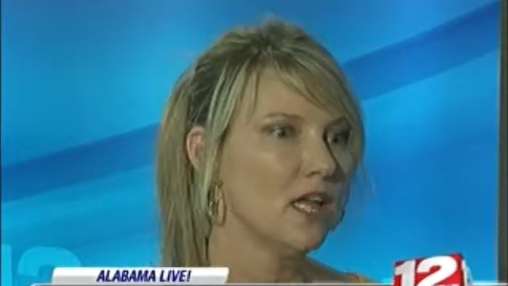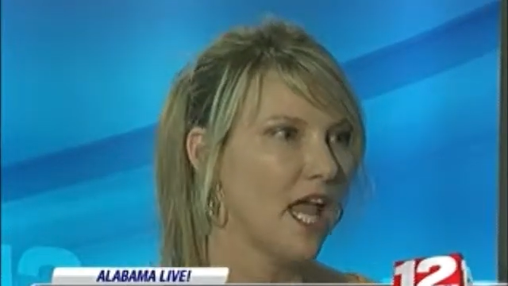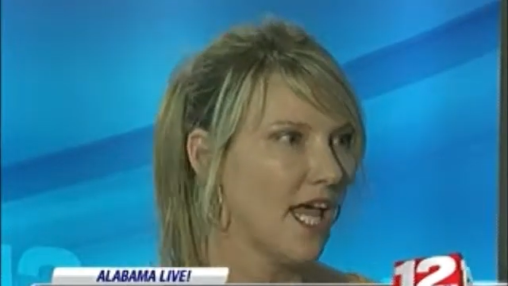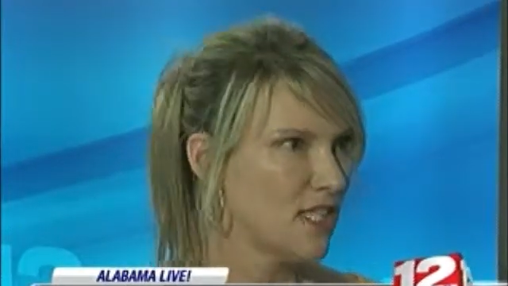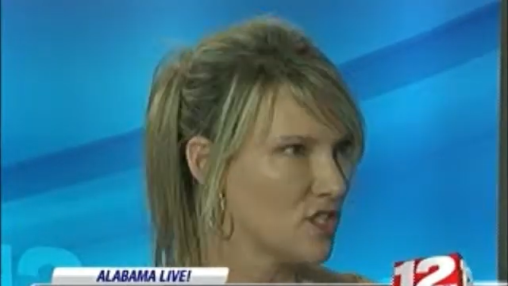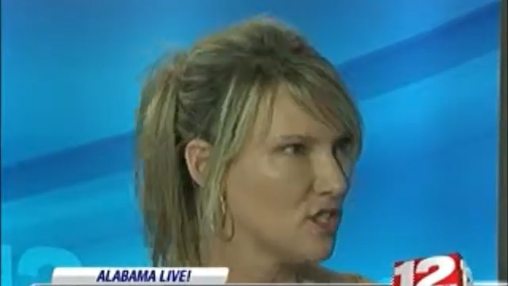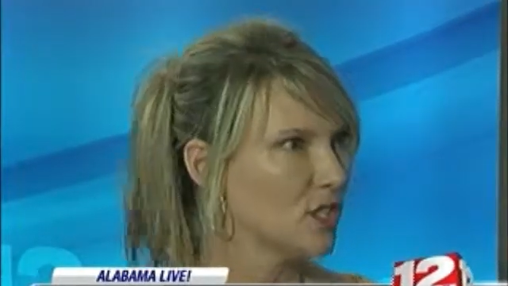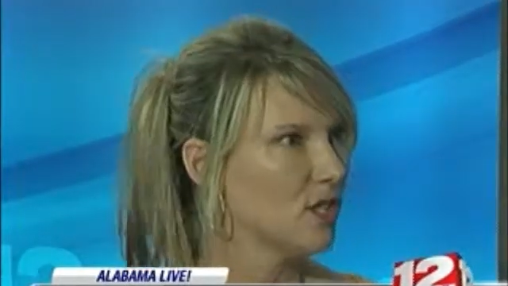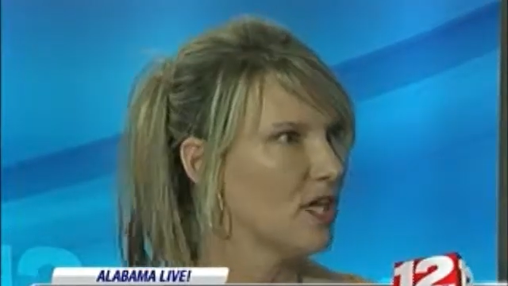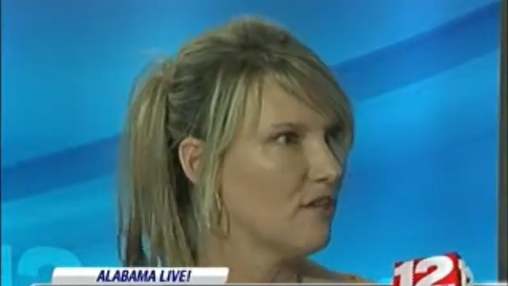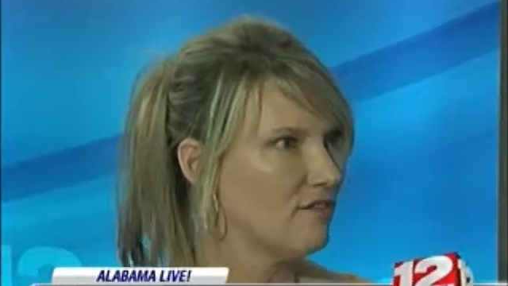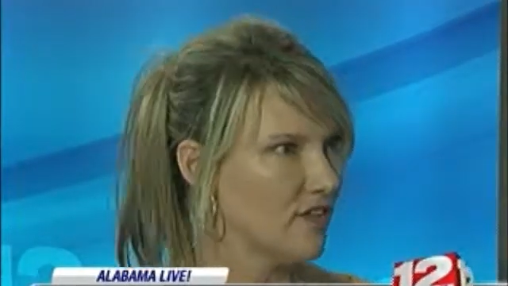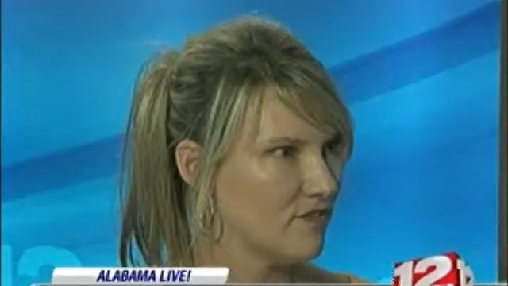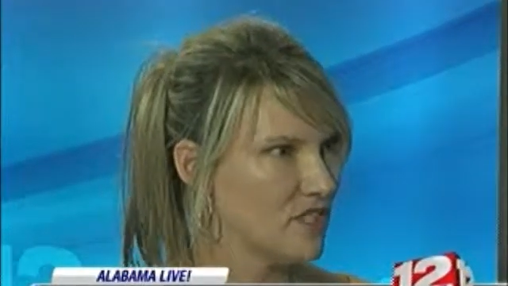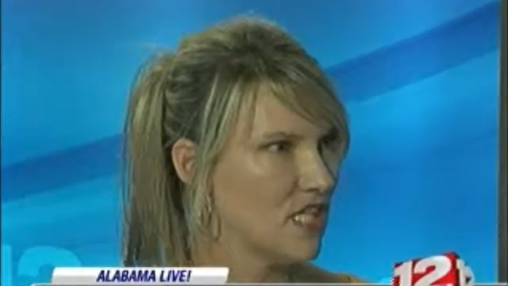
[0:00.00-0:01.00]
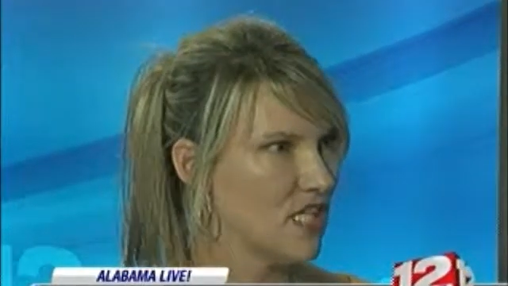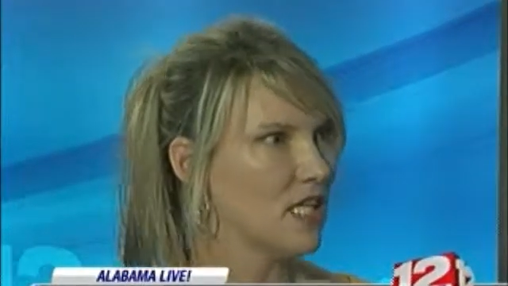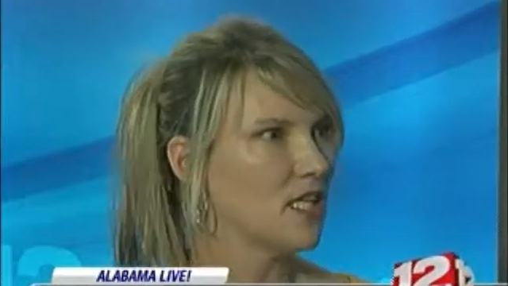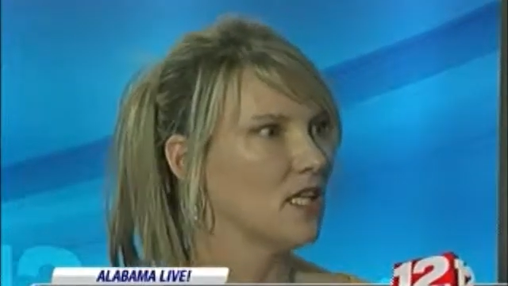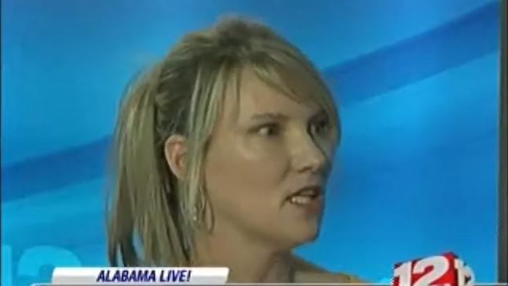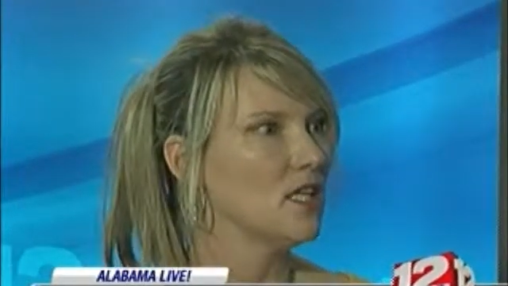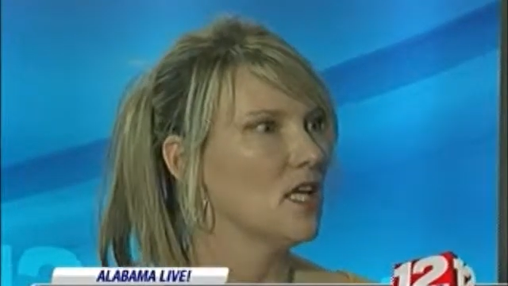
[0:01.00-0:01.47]
last year at
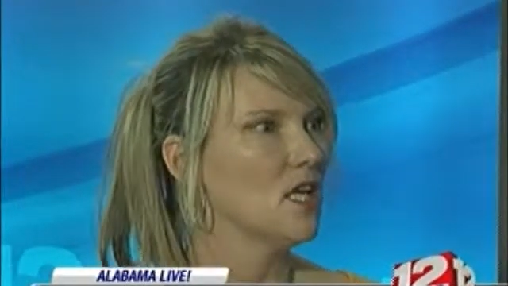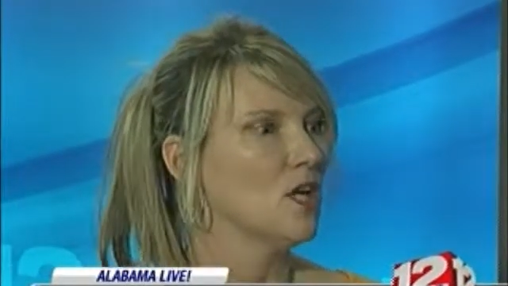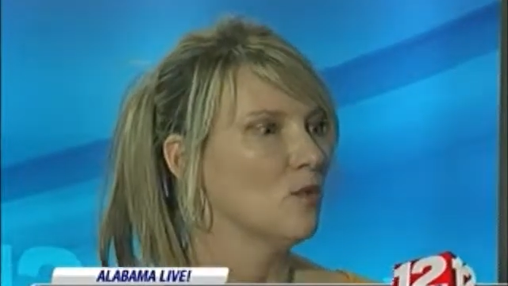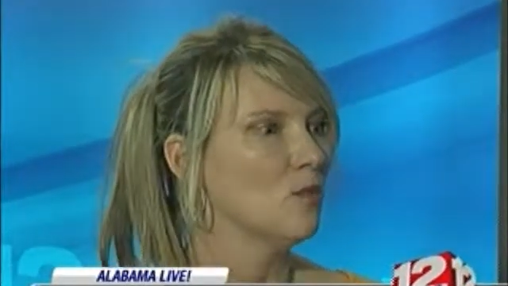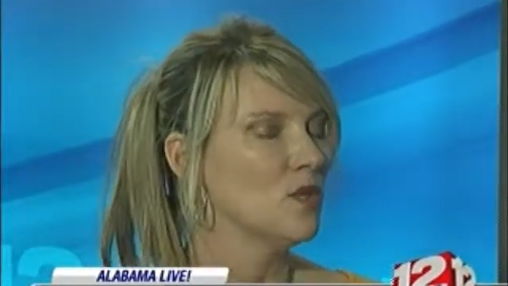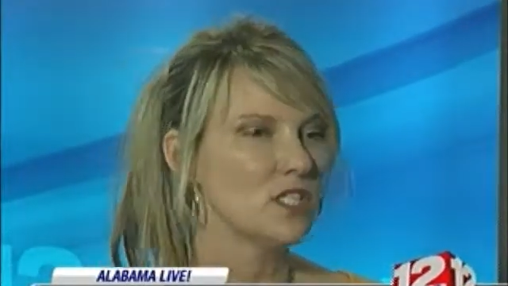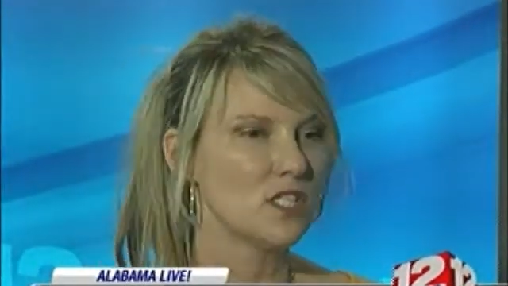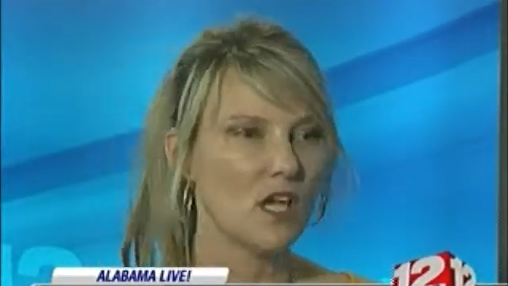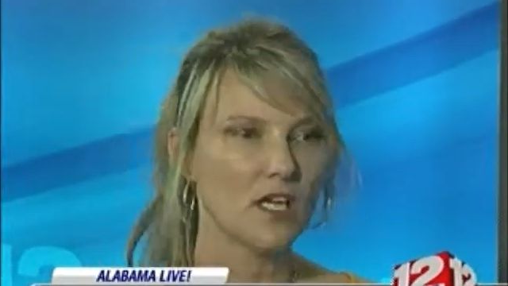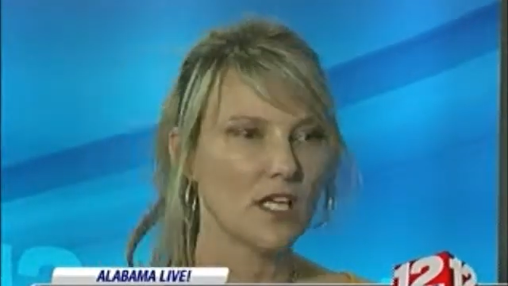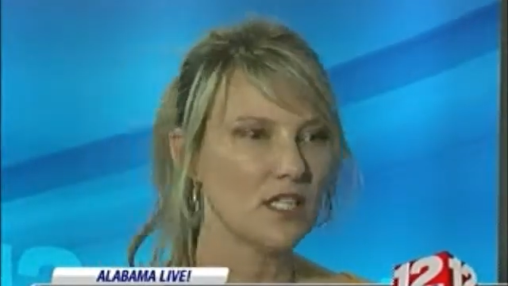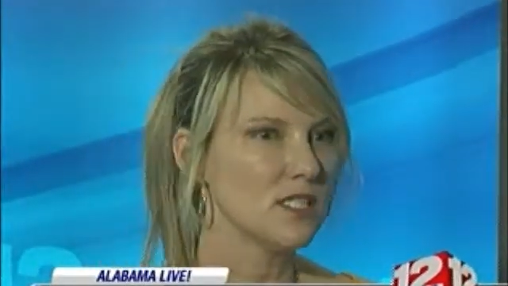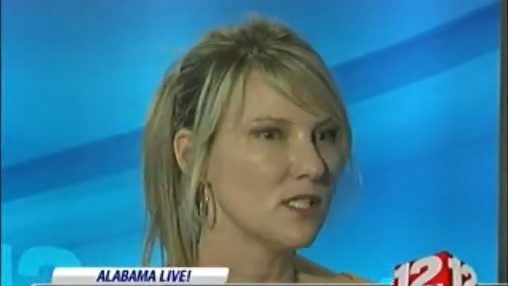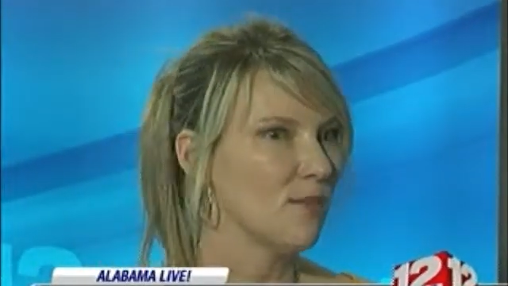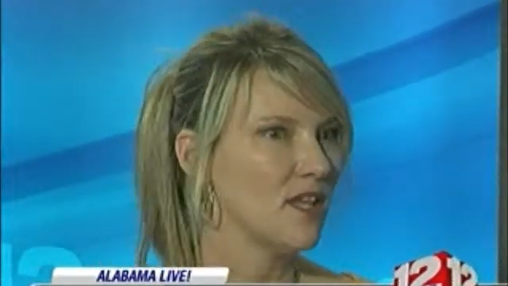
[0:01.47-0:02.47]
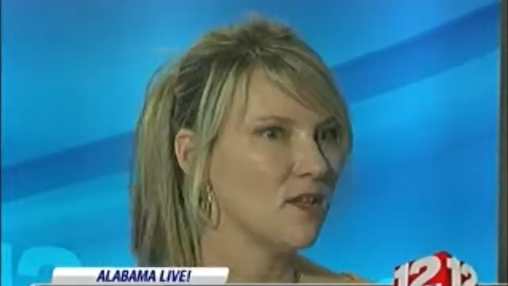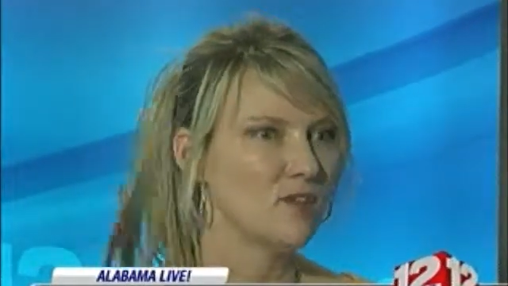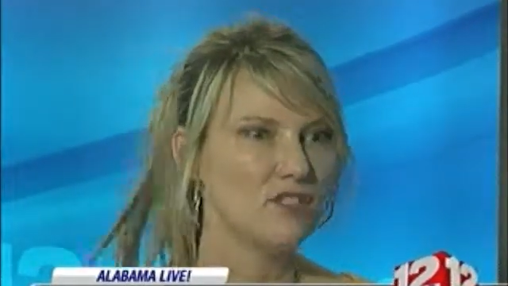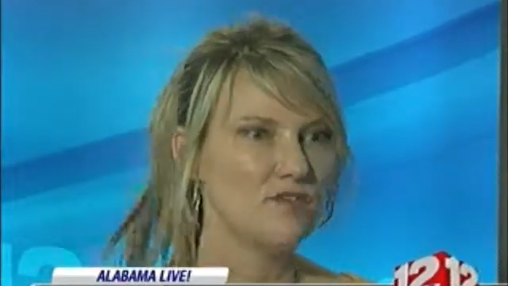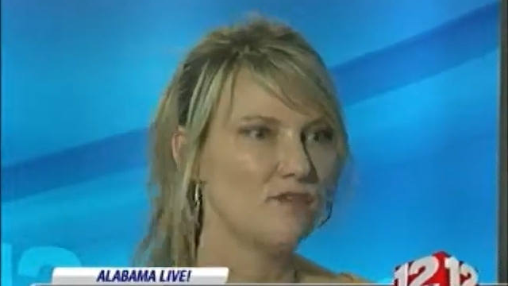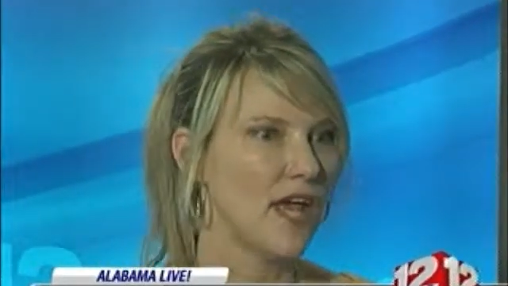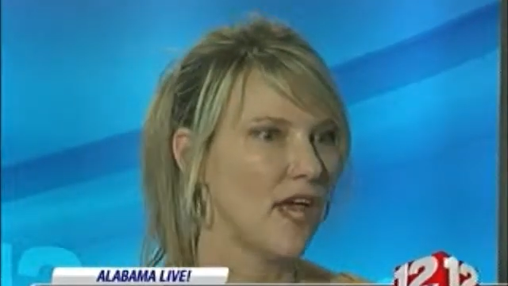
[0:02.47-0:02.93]
15, was talking to somebody
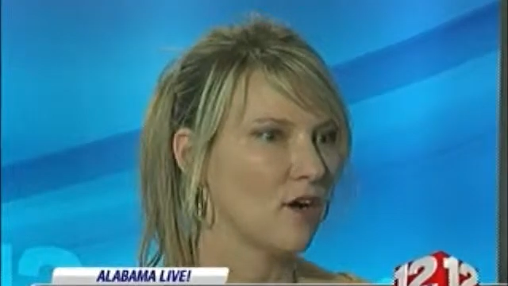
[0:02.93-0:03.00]
that was